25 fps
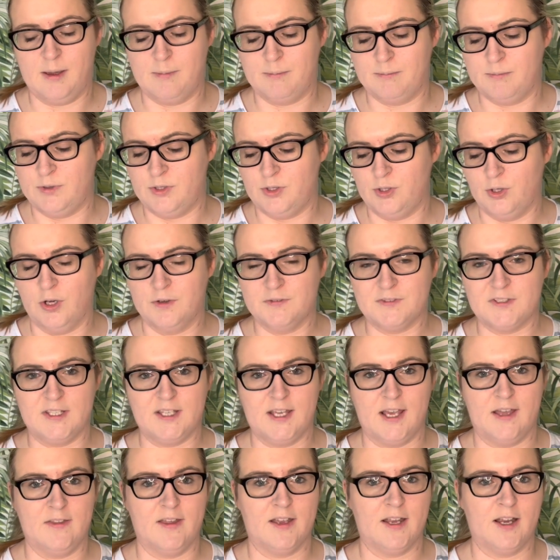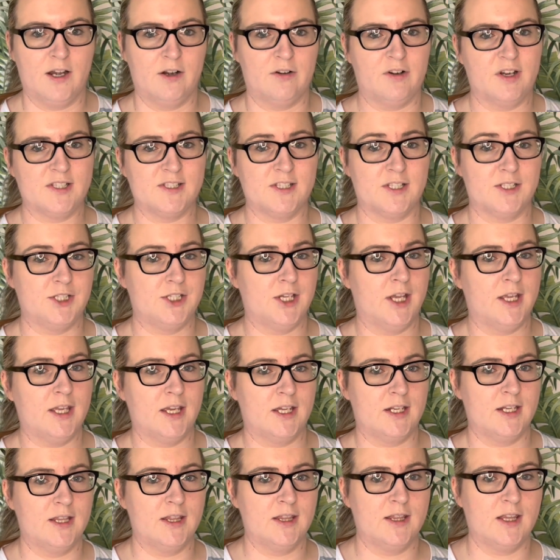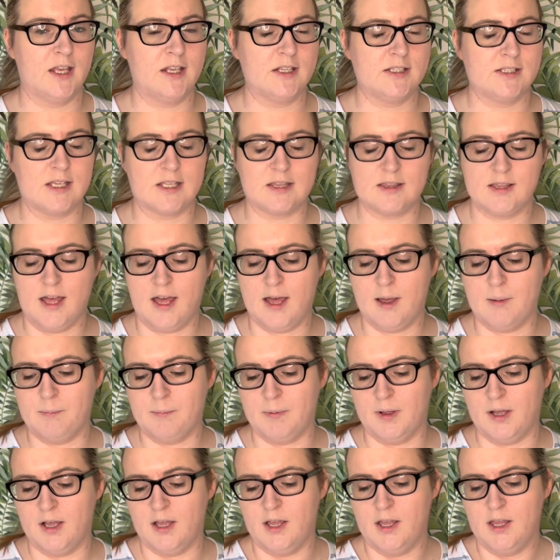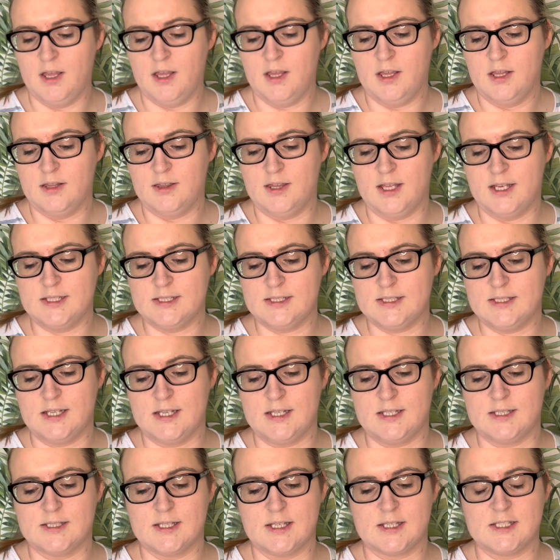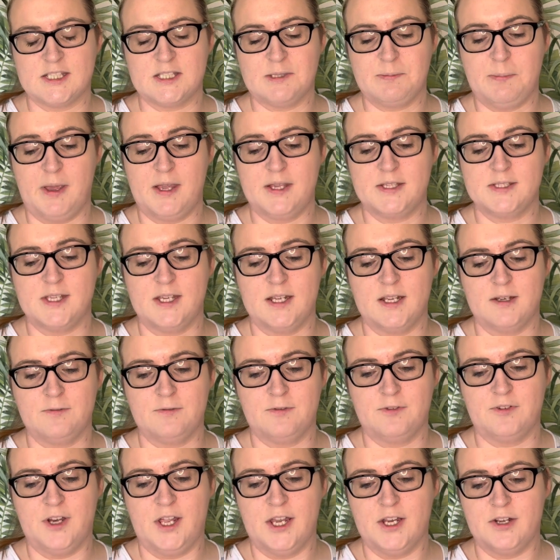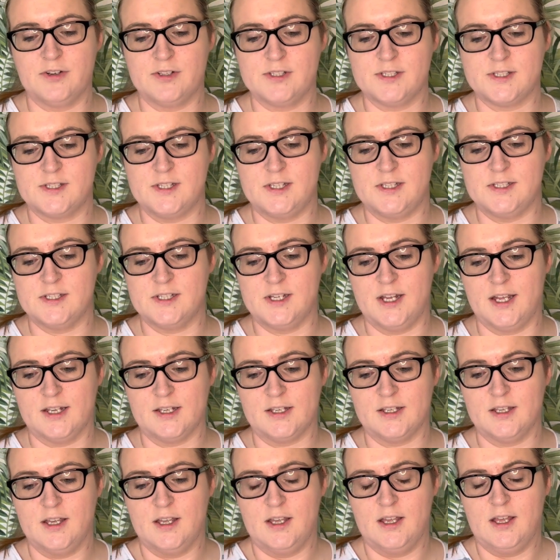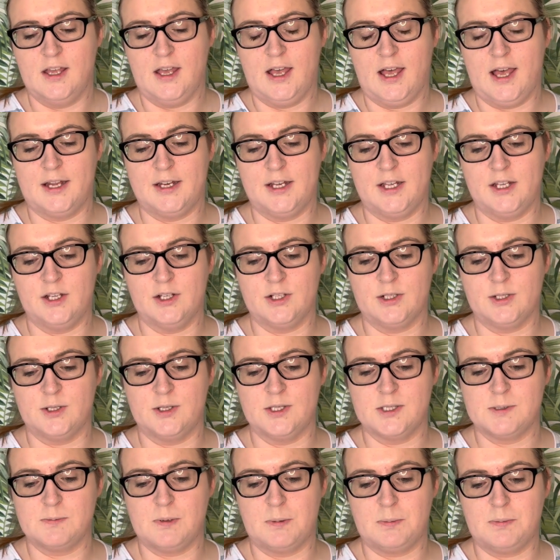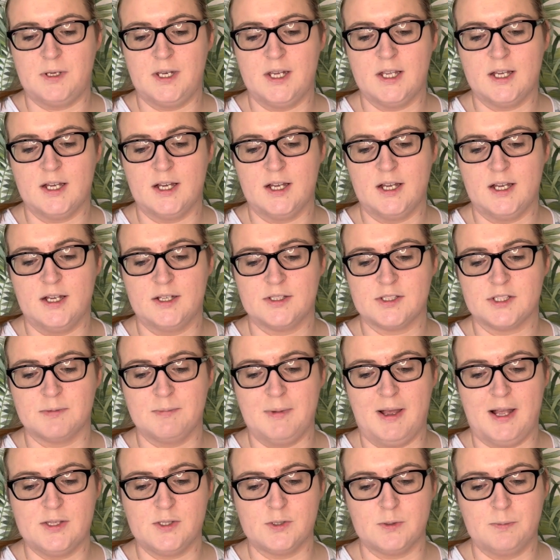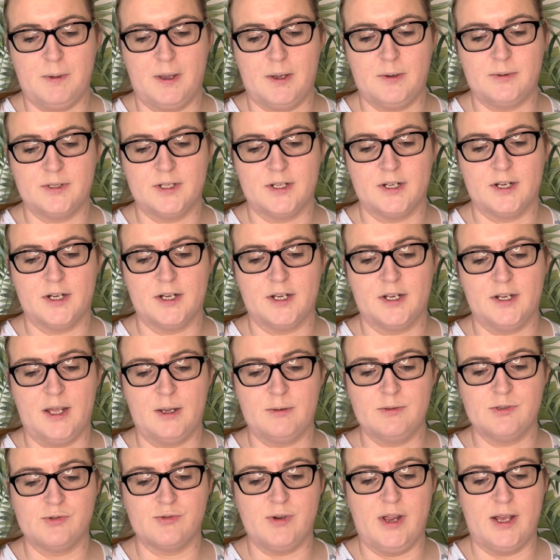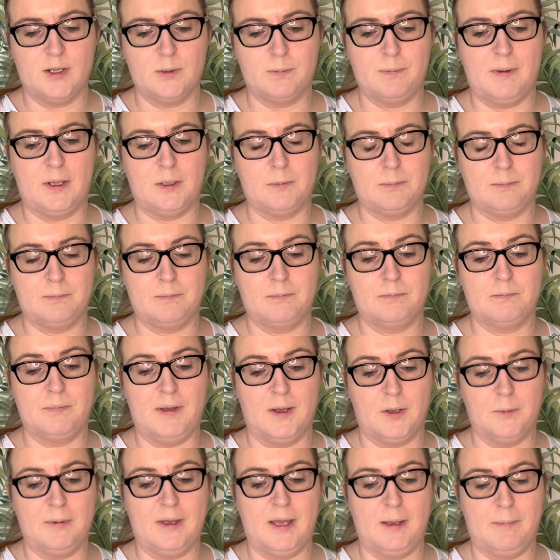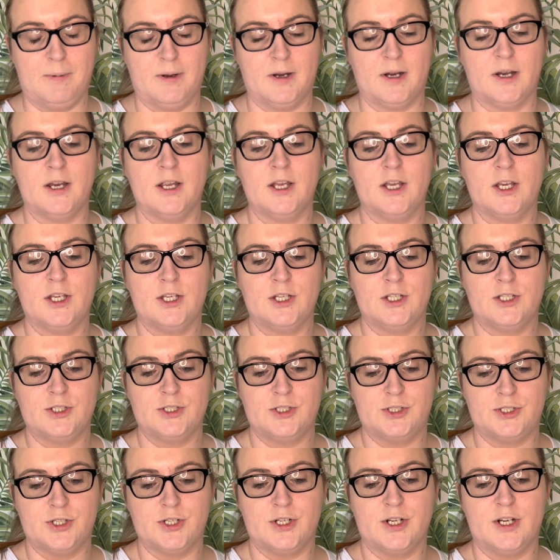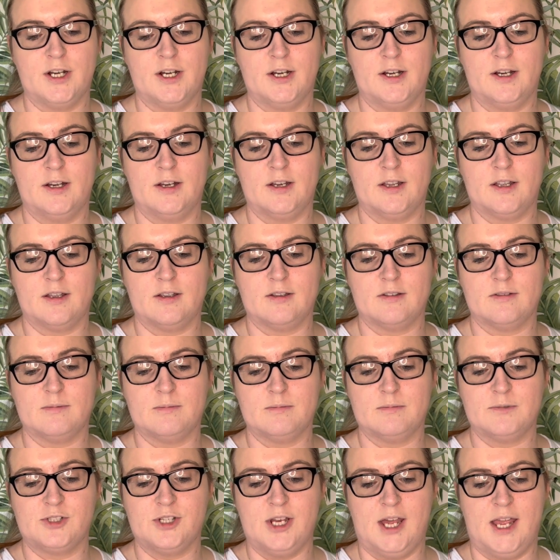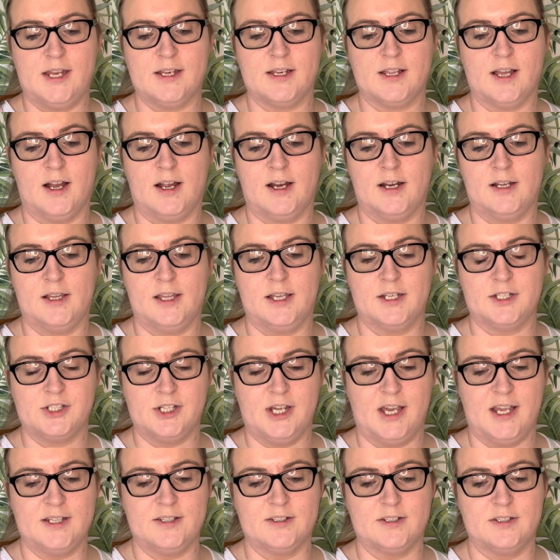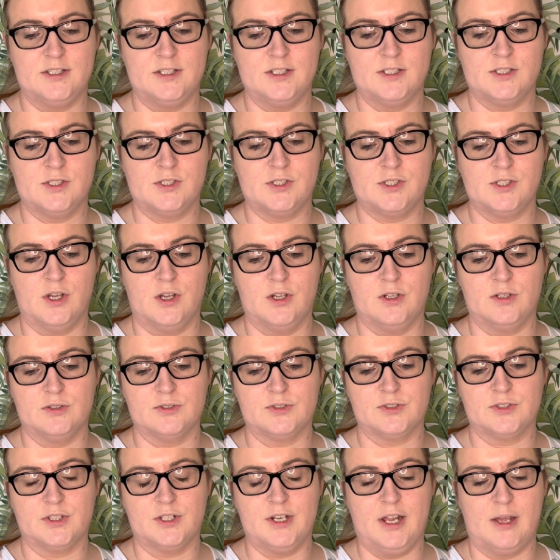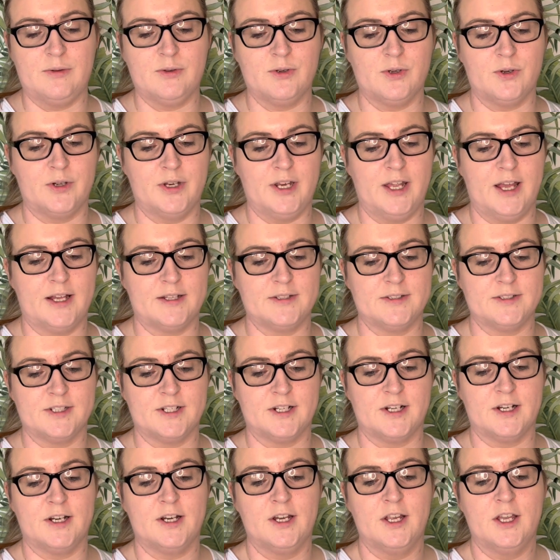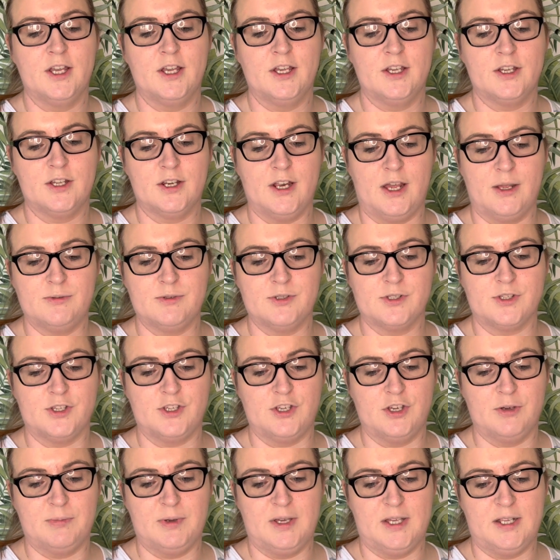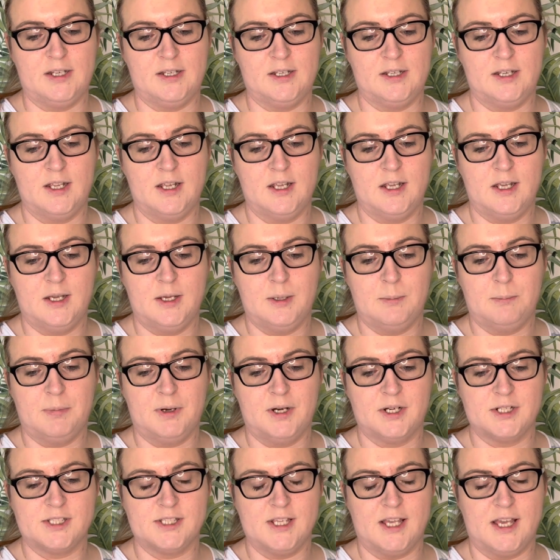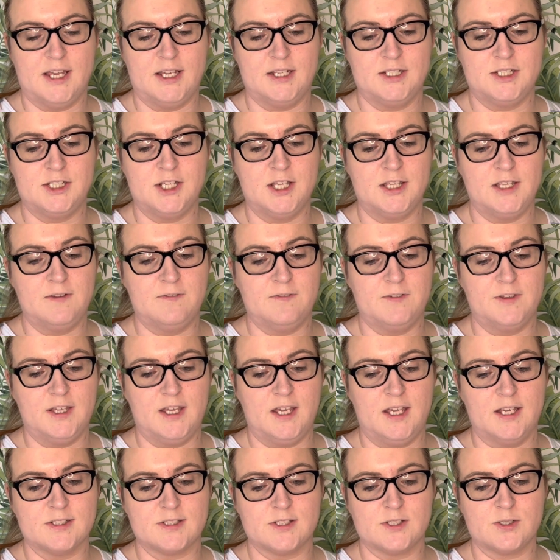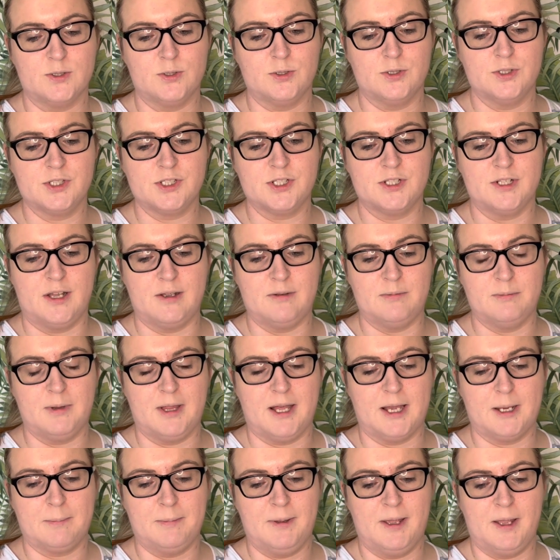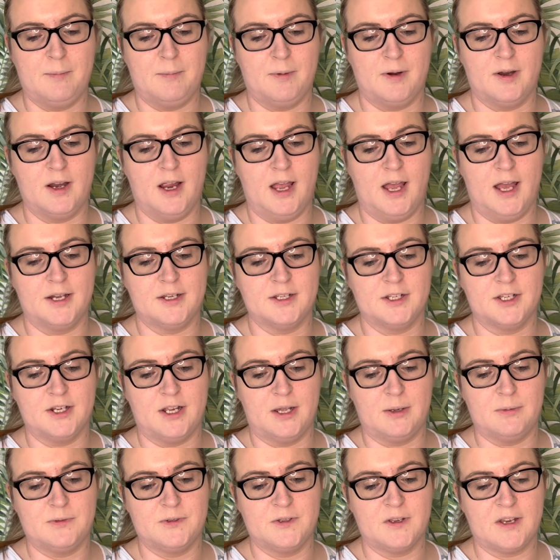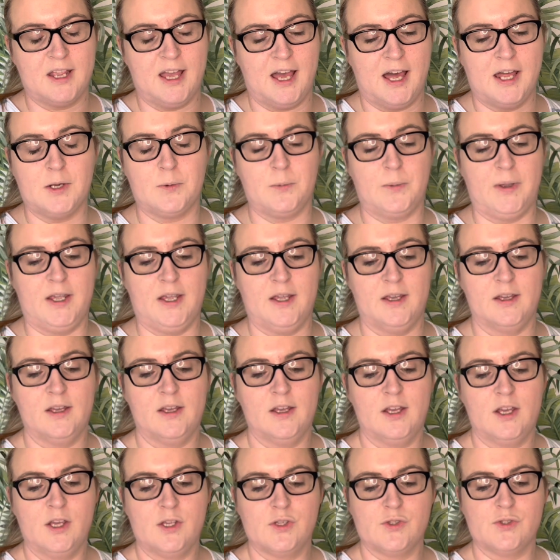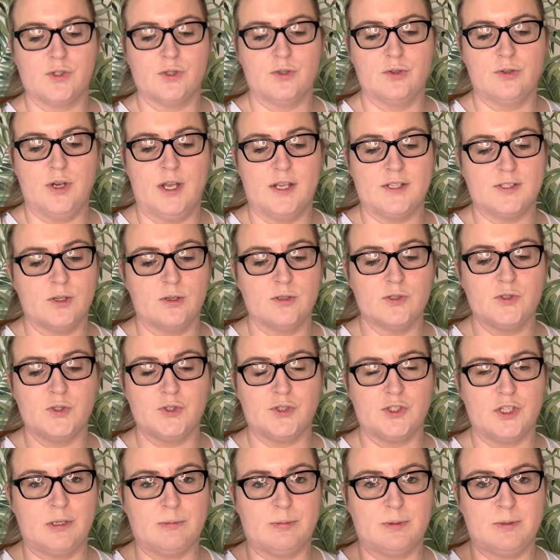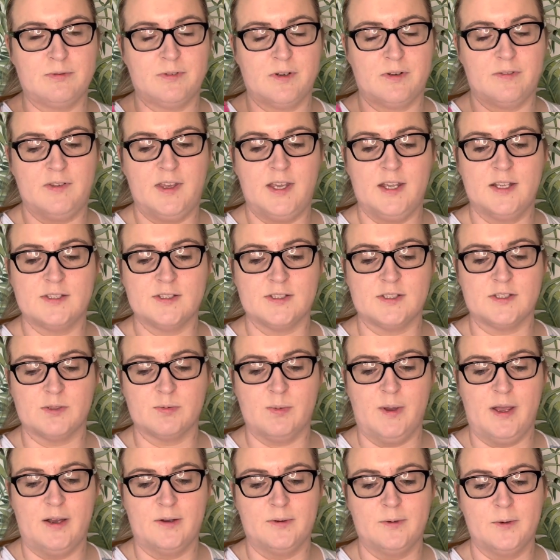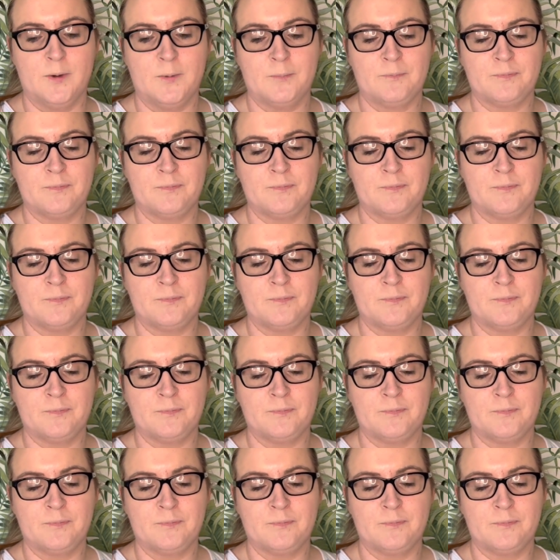You often get like harissa chicken and things like that, but this is a spicy and fragrant seasoning, and it includes paprika, tomato powder, ground rail bell pepper, sugar, dried garlic, dried onion, salt, ground coriander, ground cumin, bird's eye chili flakes, coarse ground black pepper, and ground caraway. So it's also suitable for vegans as well.